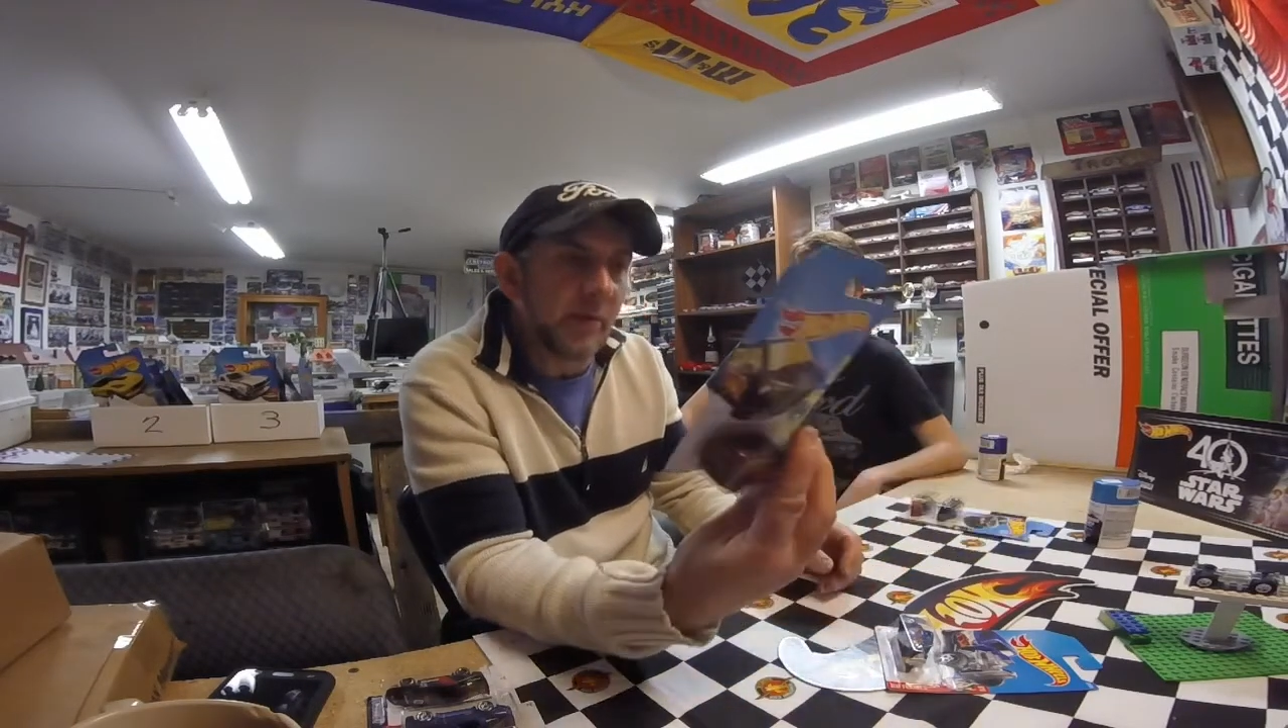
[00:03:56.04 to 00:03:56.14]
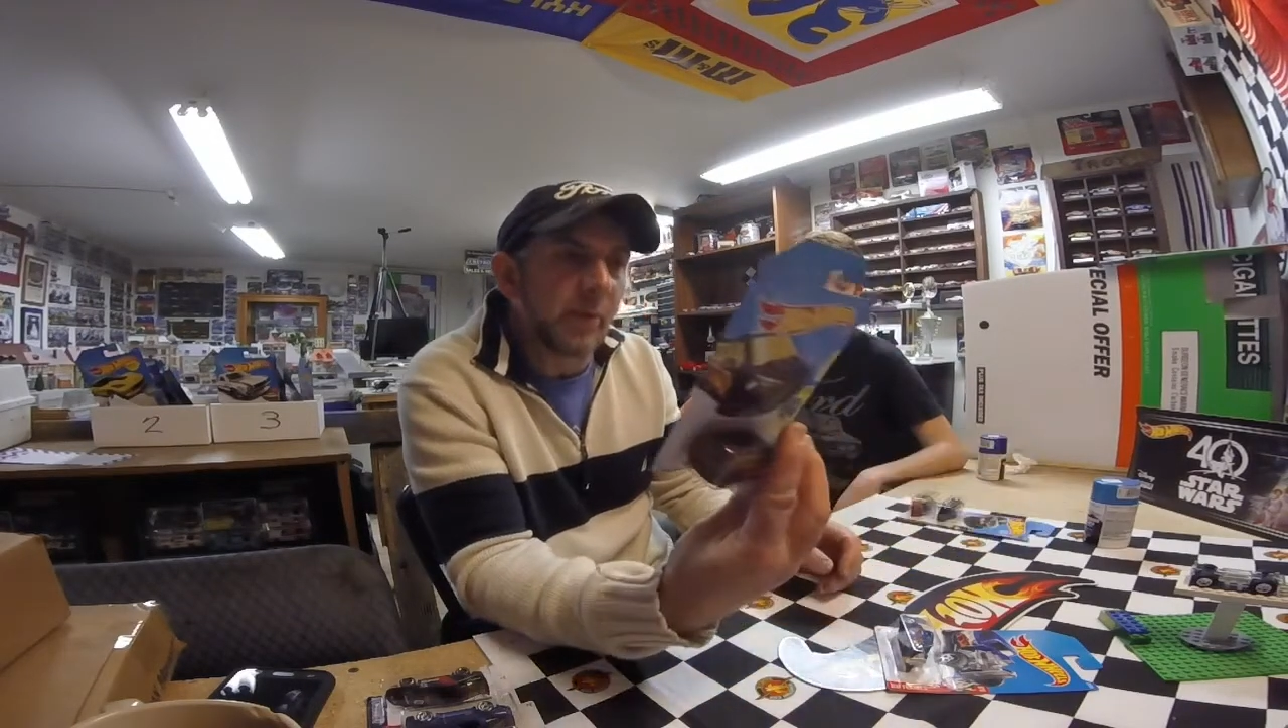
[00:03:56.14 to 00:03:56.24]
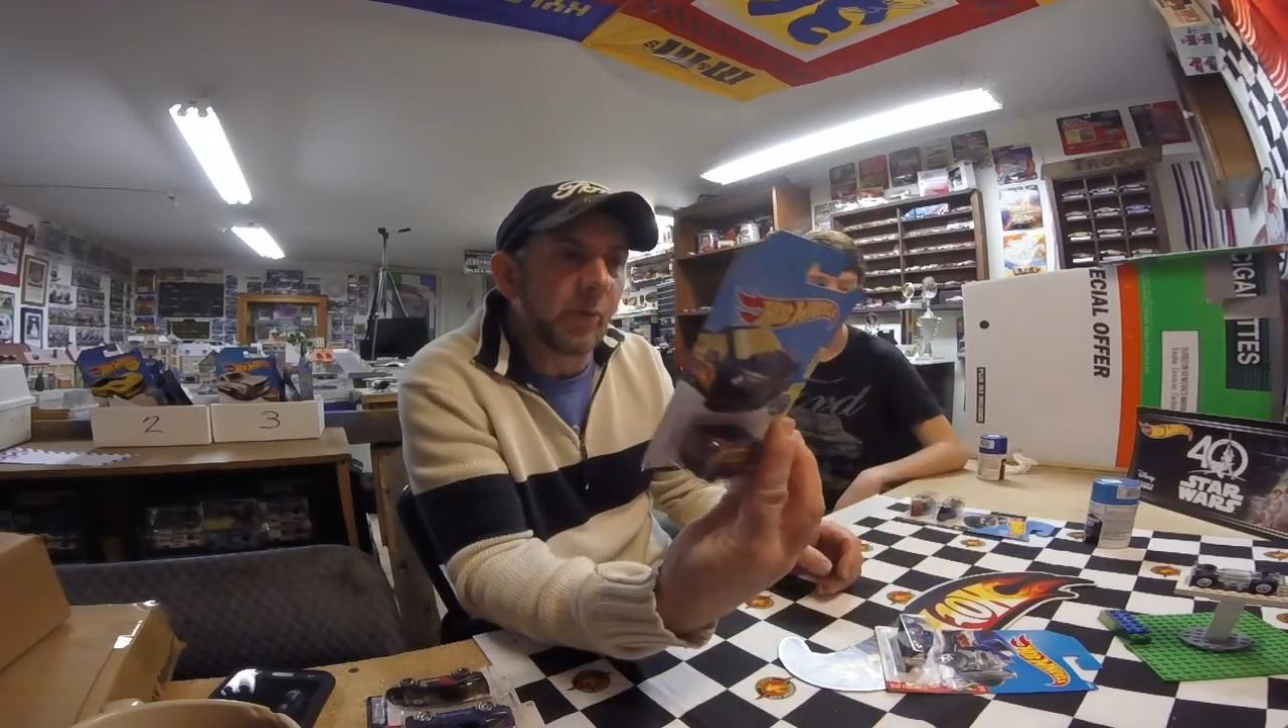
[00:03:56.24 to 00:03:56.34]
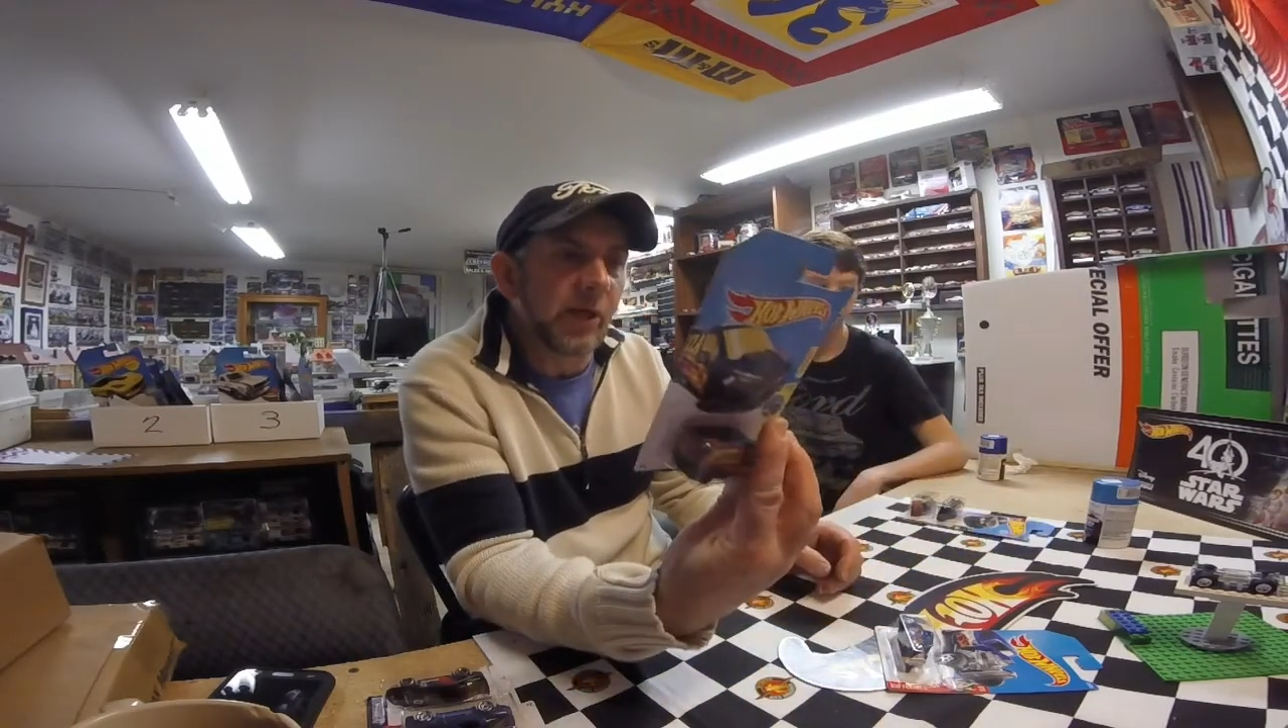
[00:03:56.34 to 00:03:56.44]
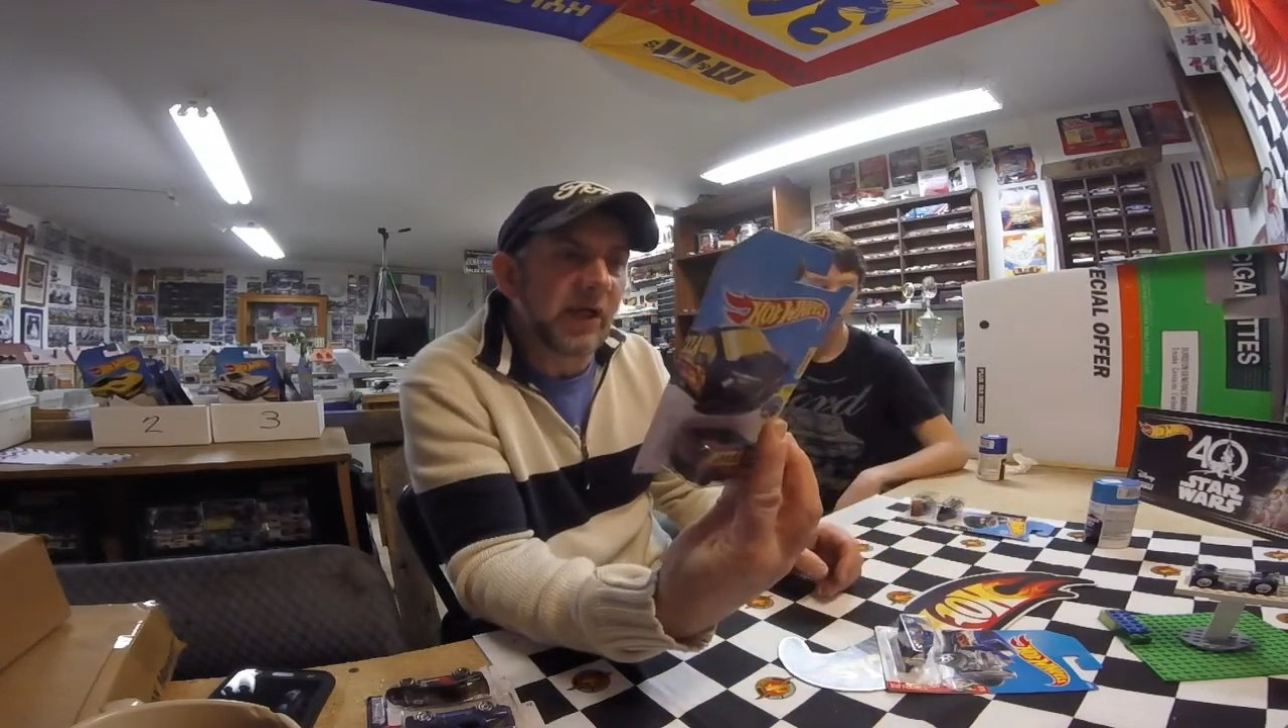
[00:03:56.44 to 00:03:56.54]

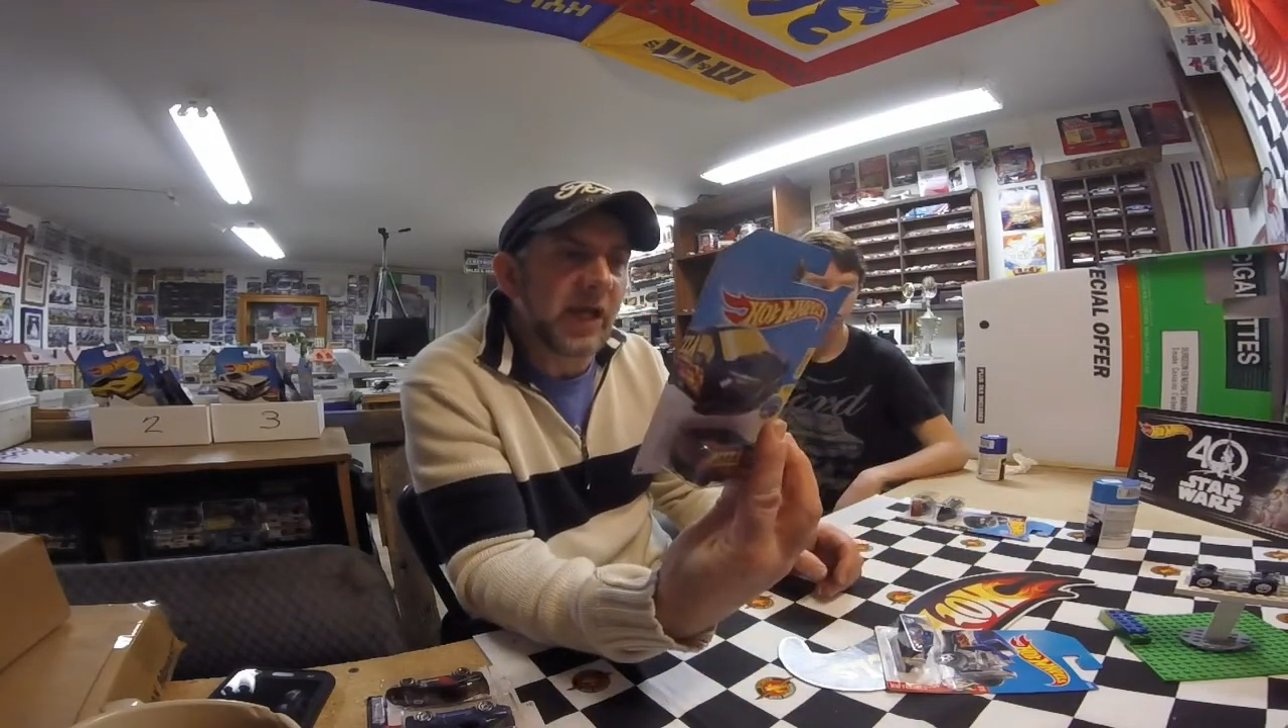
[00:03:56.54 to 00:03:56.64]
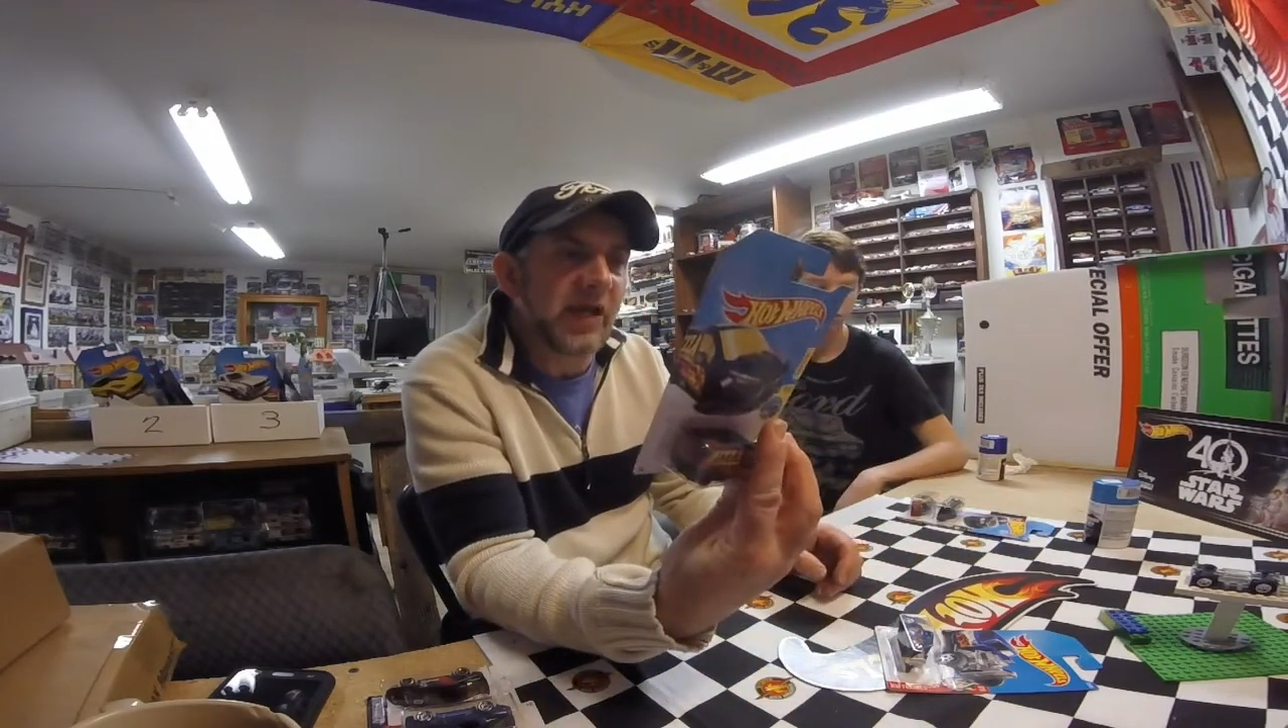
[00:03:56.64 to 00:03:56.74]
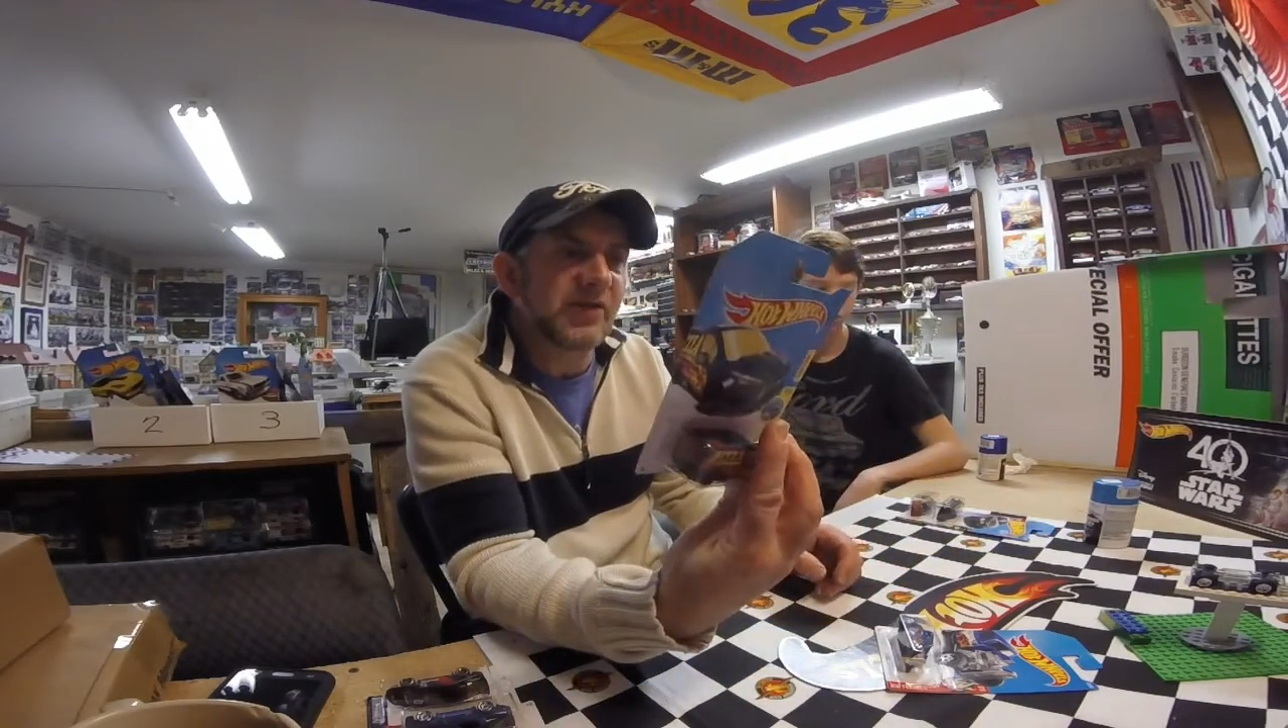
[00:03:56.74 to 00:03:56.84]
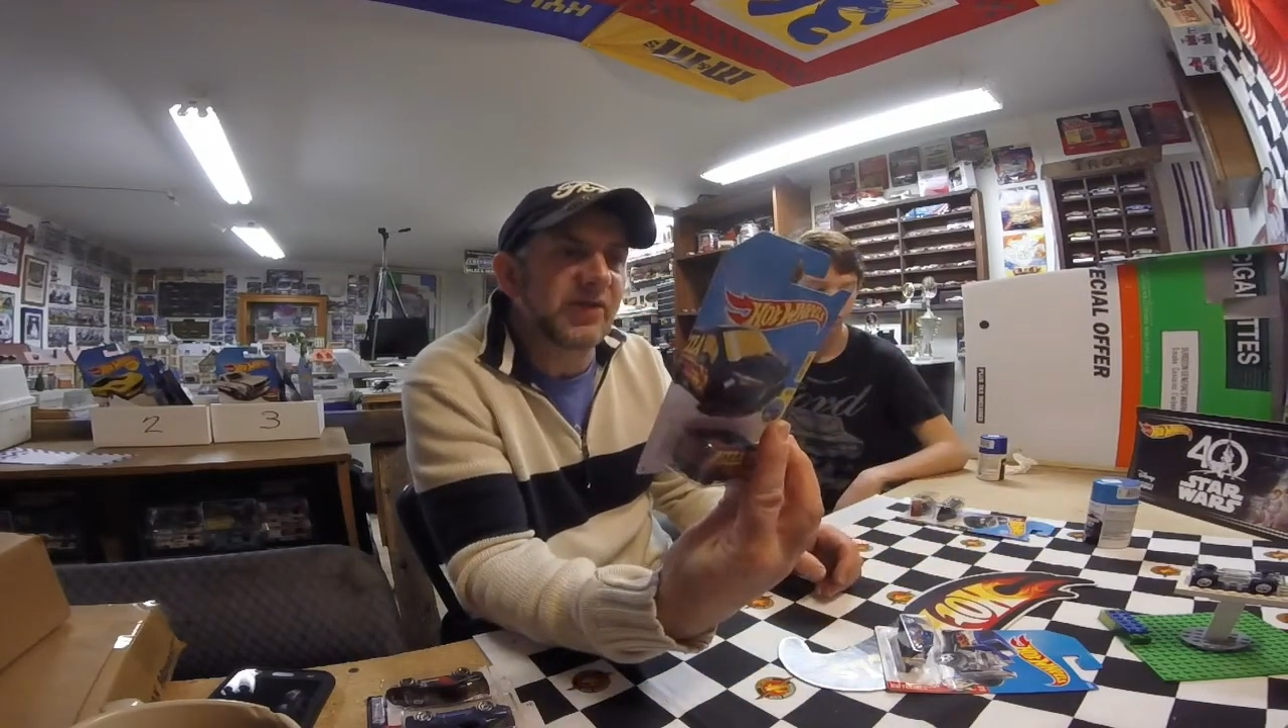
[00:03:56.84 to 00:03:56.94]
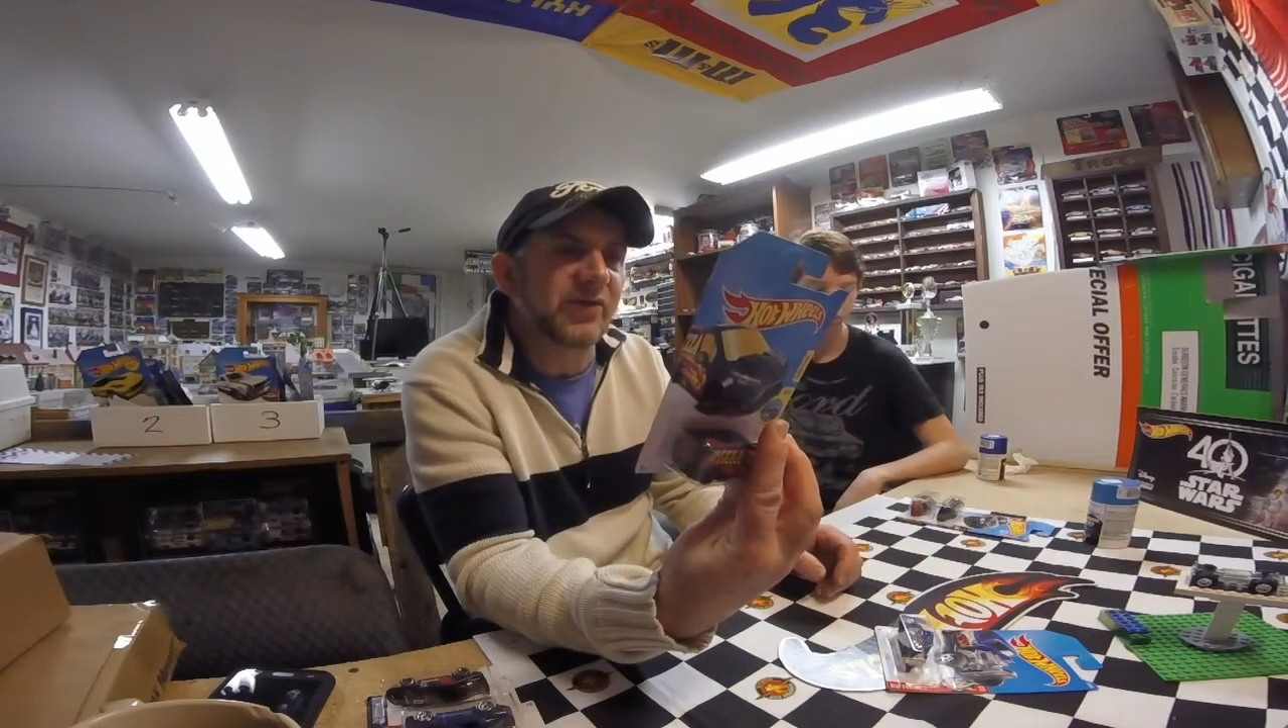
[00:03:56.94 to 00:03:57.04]
remember what case